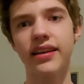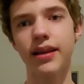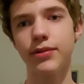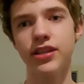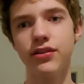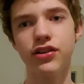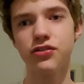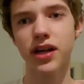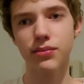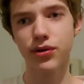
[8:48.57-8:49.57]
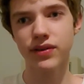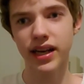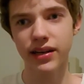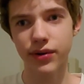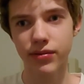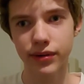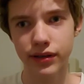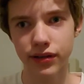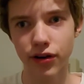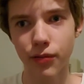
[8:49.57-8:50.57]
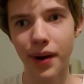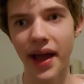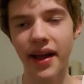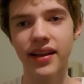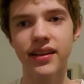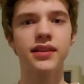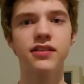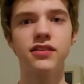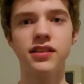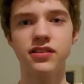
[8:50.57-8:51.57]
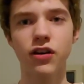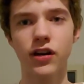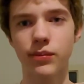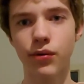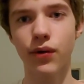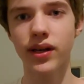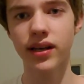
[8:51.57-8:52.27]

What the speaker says: I mean, you can try and move it anywhere, but it'll go back to the starting point.